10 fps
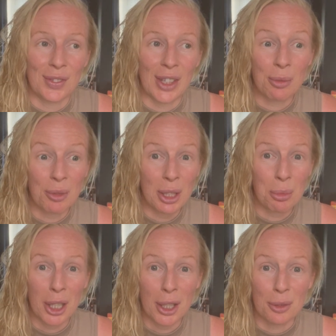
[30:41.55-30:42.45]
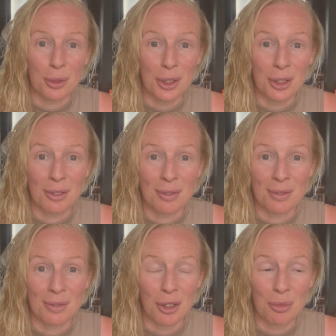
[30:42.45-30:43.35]
And I'm really proud
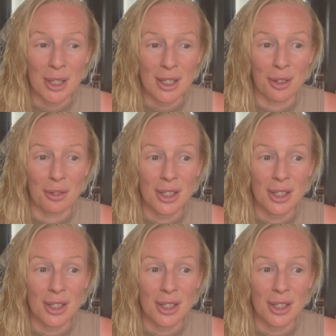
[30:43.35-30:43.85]
of myself.